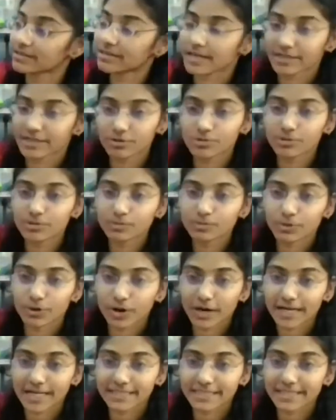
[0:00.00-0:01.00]
A good
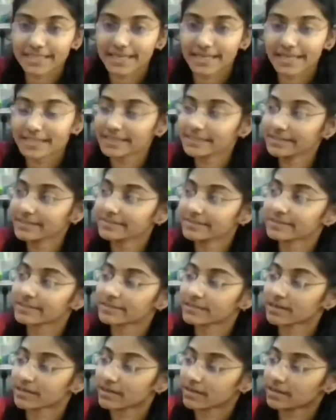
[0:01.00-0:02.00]
product again.
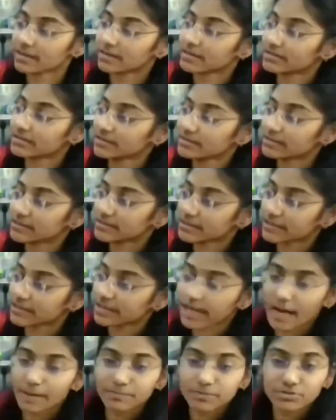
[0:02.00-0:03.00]
This
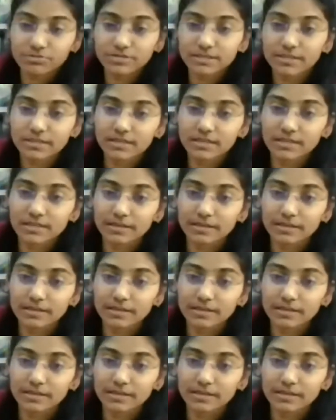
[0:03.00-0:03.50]
comes with